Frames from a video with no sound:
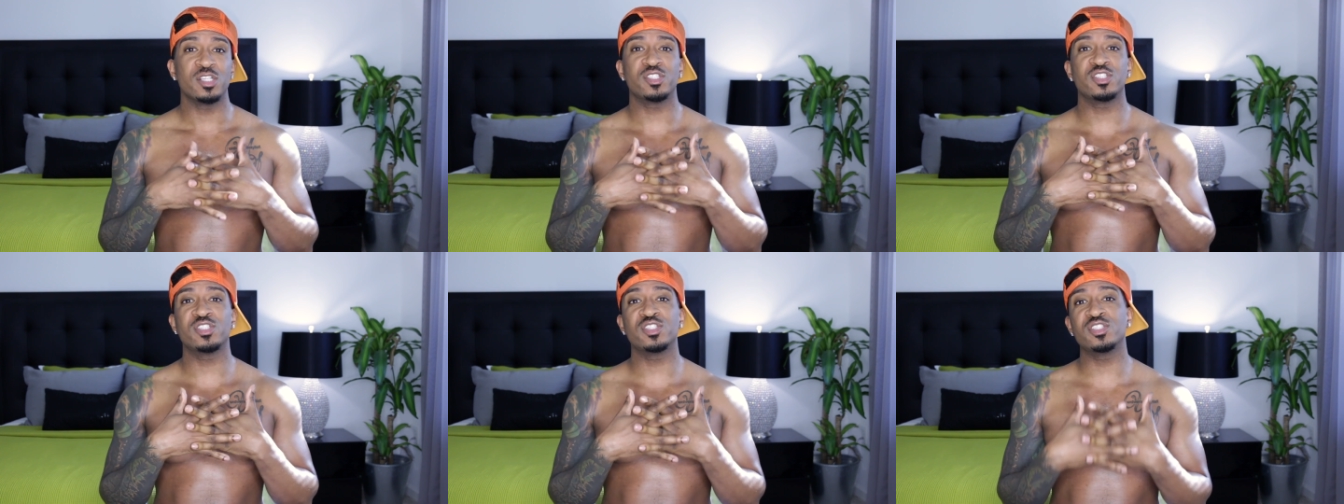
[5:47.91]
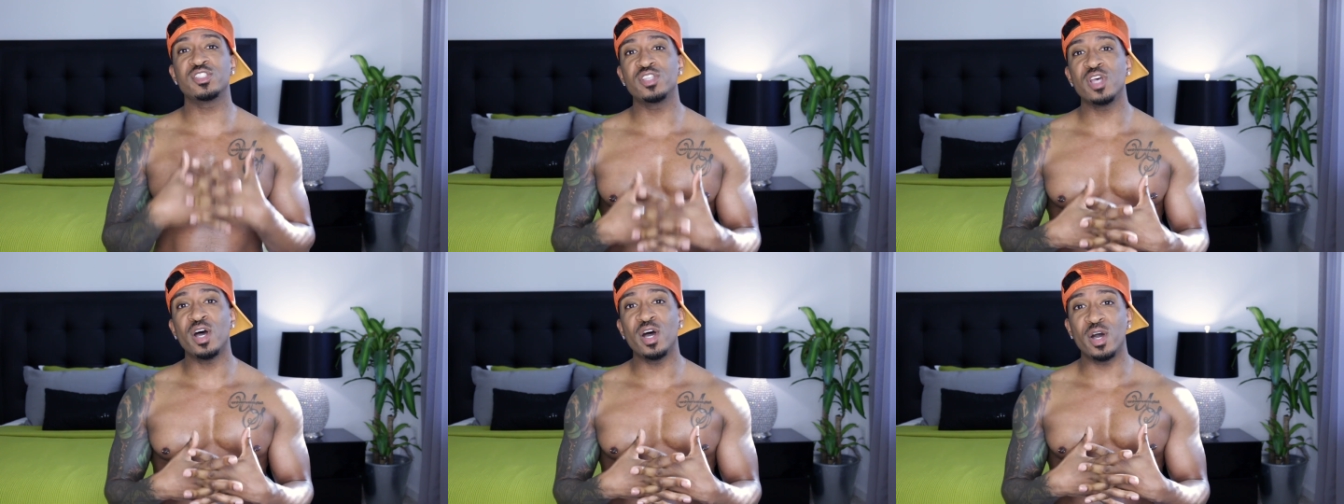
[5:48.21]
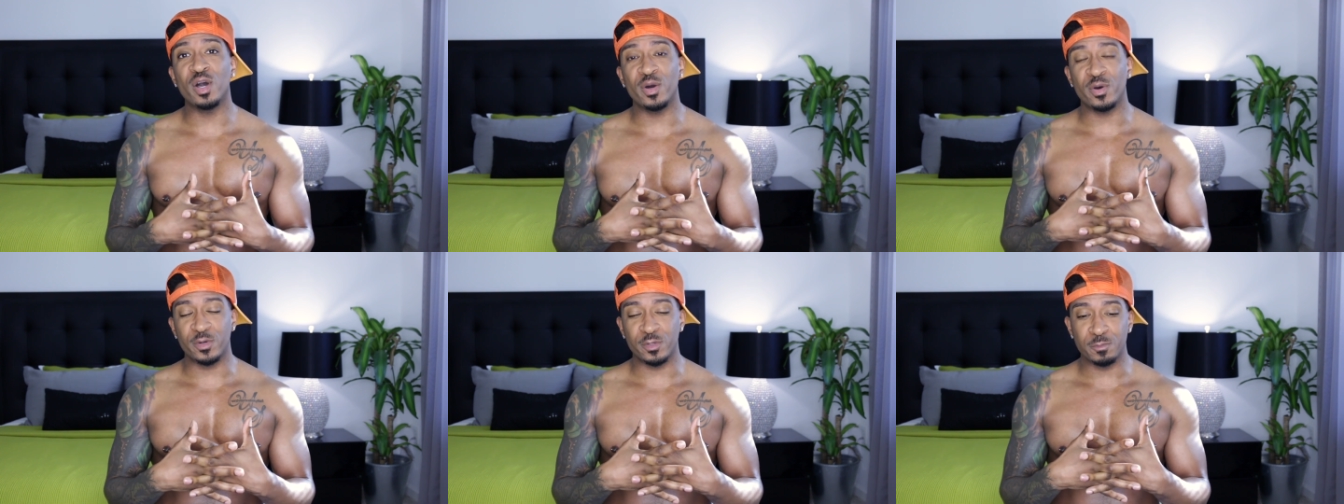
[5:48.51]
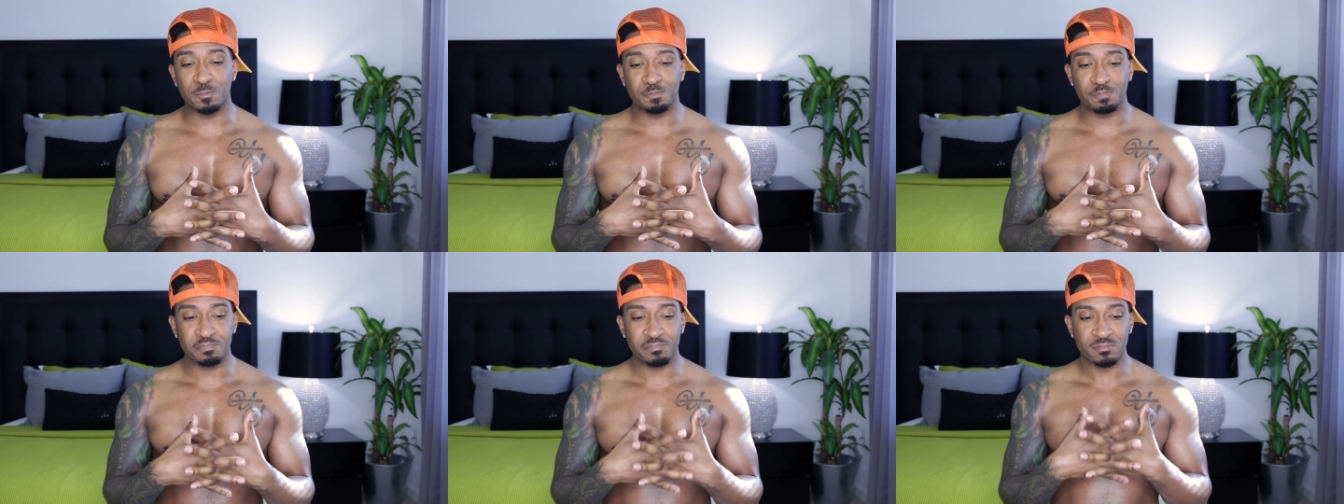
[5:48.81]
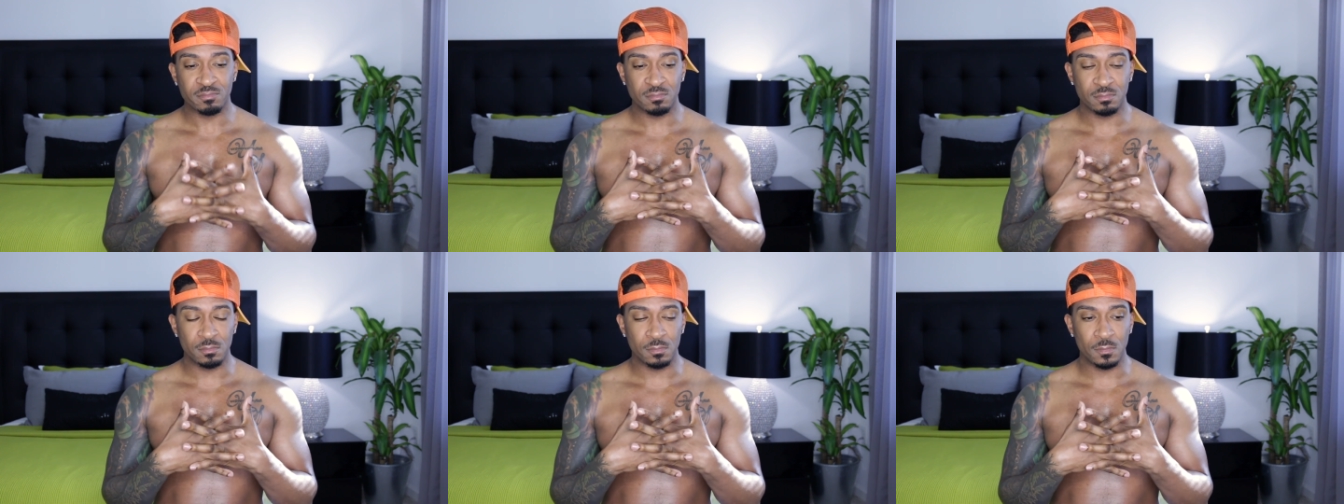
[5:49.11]
So,
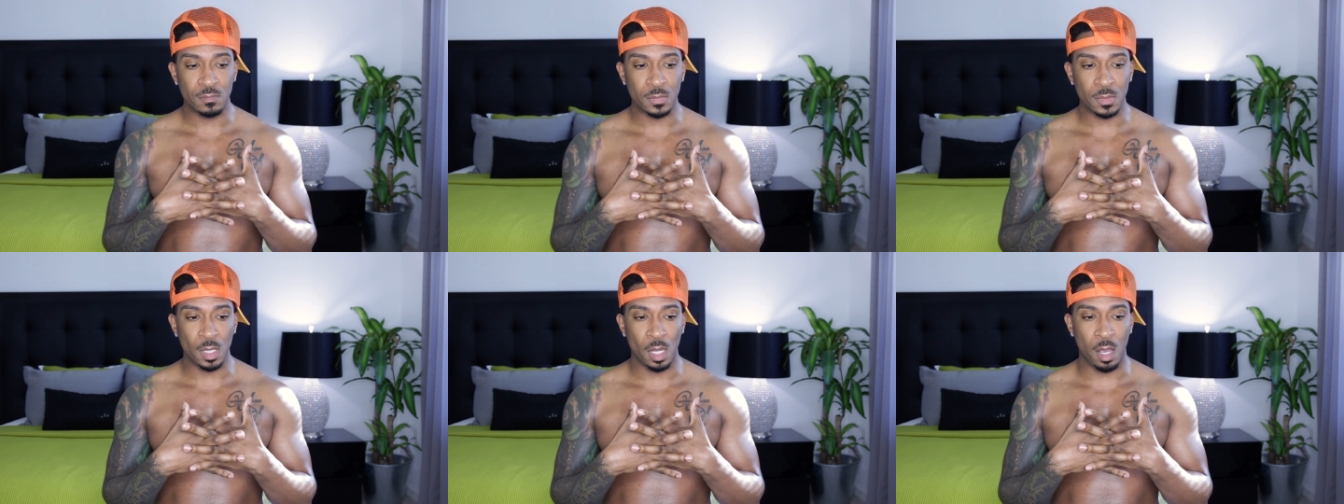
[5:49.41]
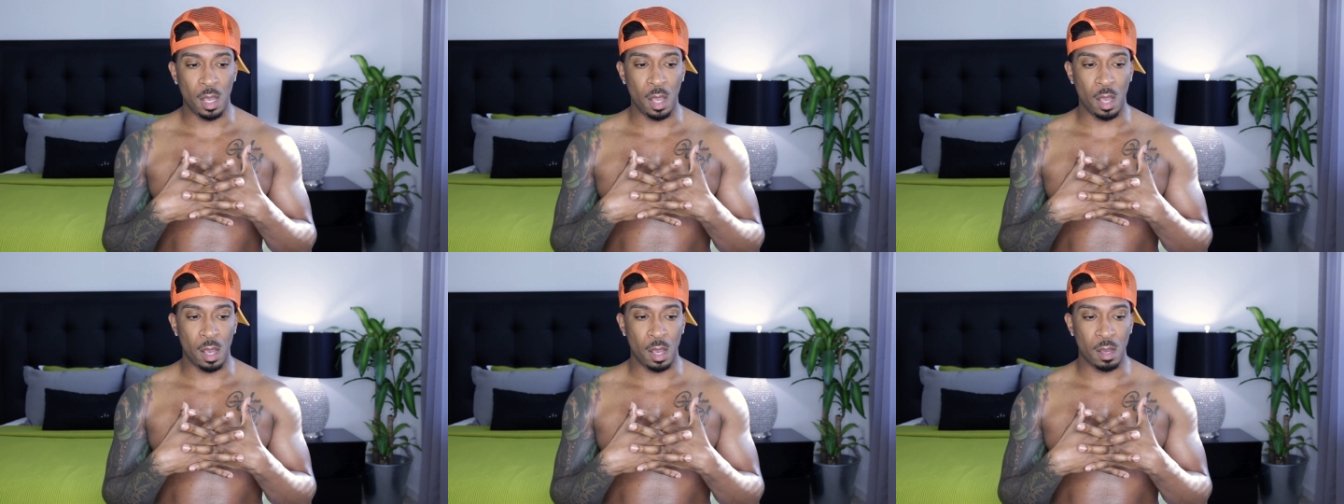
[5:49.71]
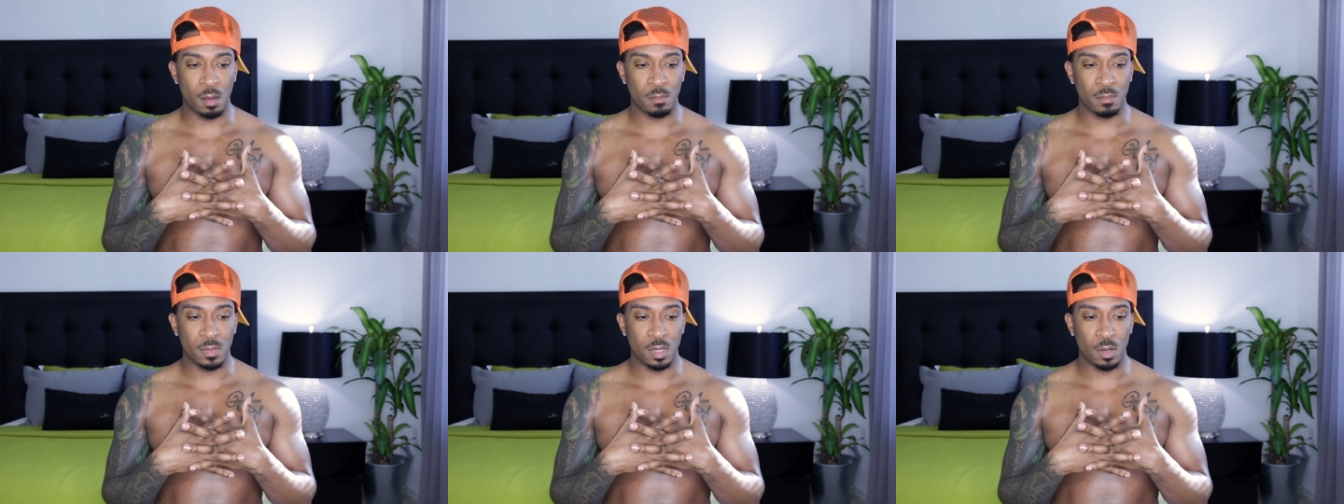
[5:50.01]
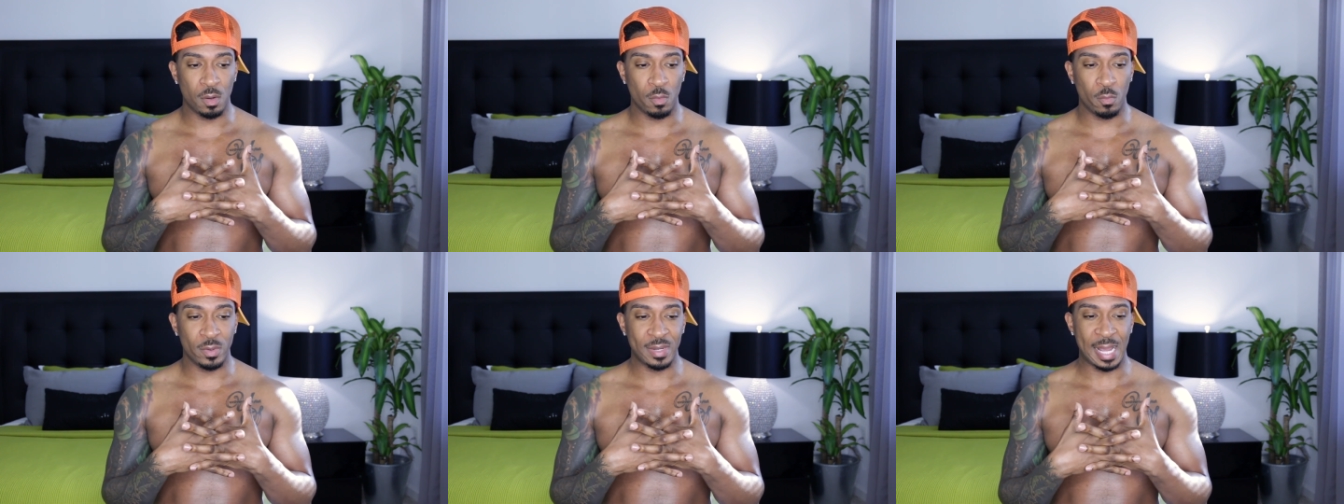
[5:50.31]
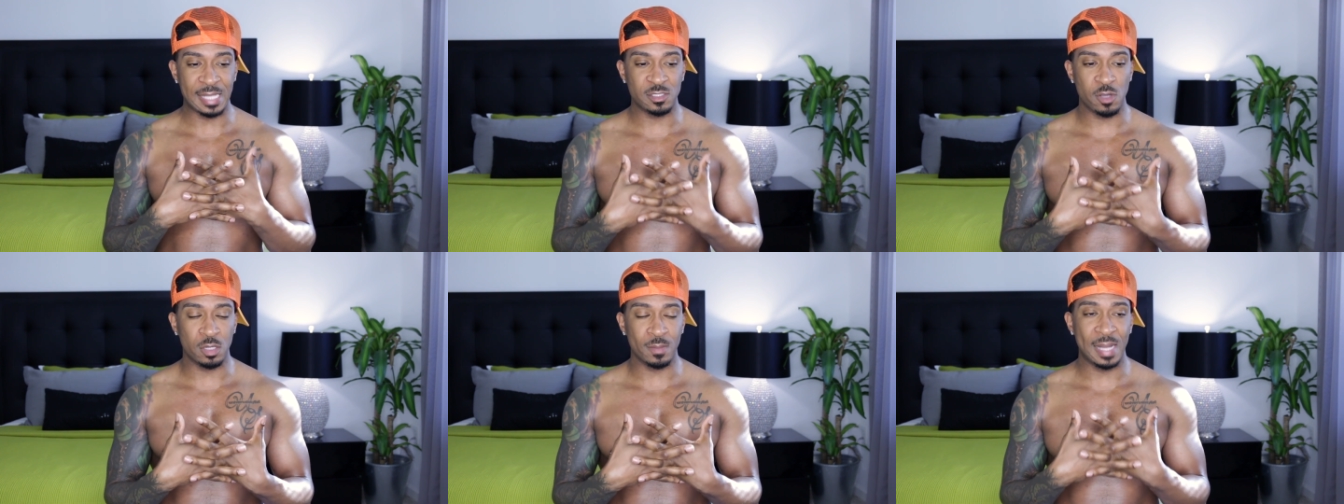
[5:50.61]
um,
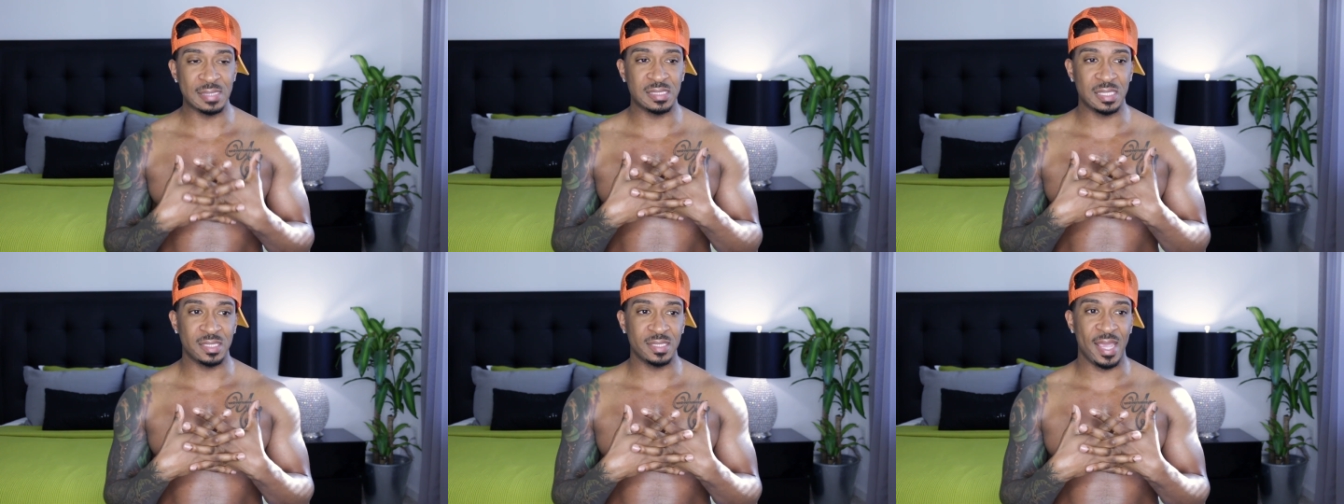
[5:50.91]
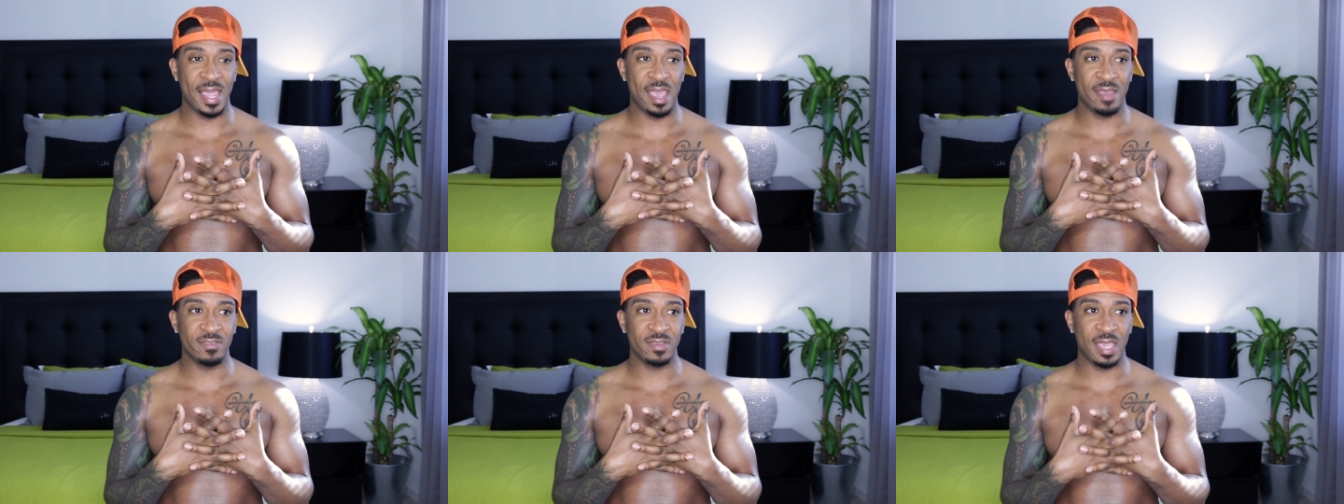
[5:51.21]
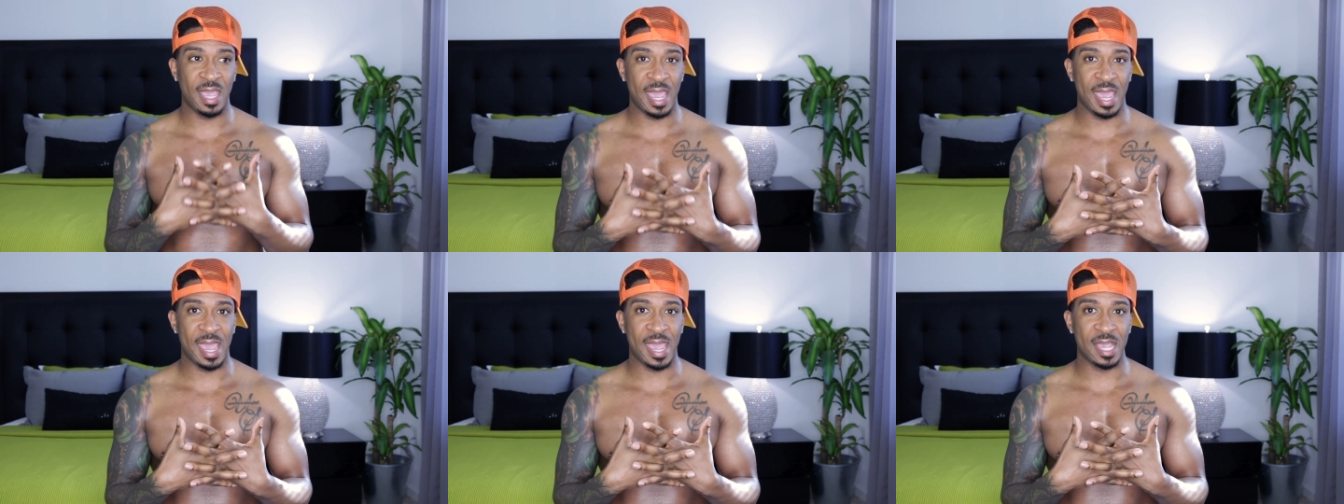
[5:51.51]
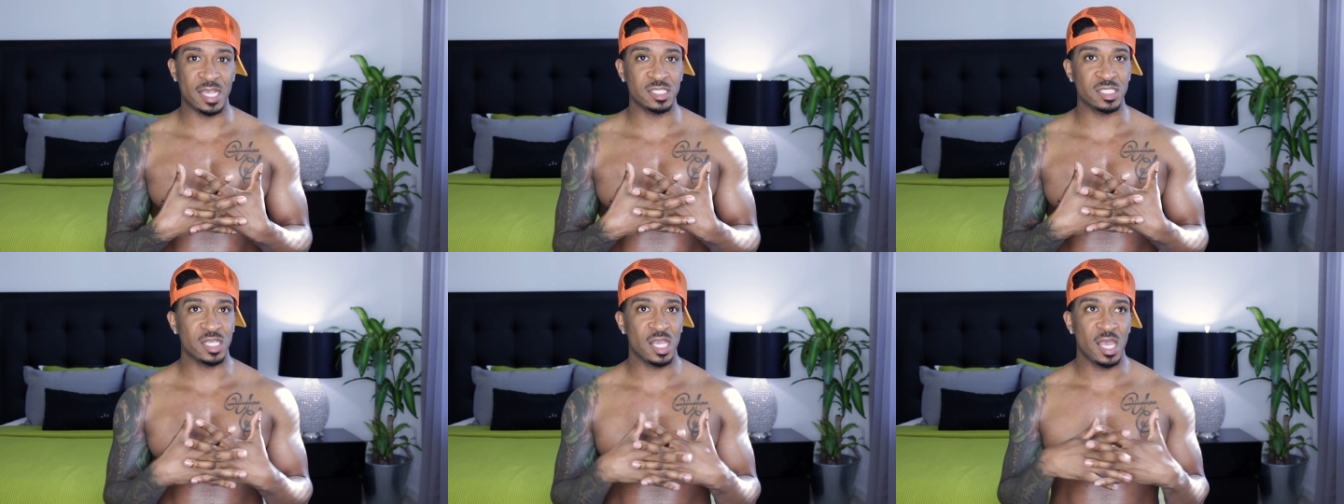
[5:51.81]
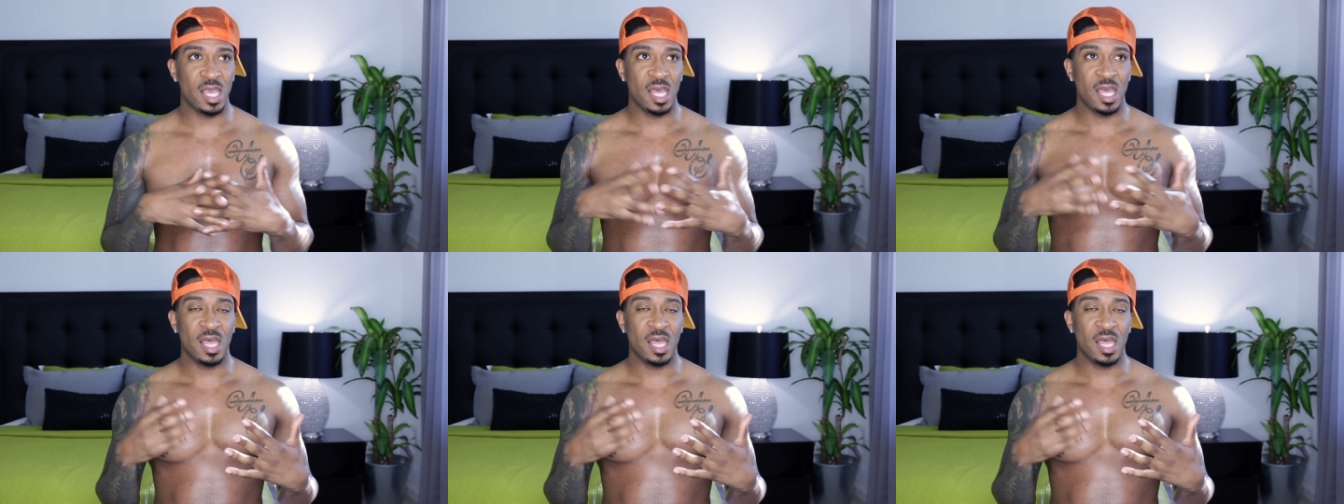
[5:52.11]
when I told him I didn't have cash,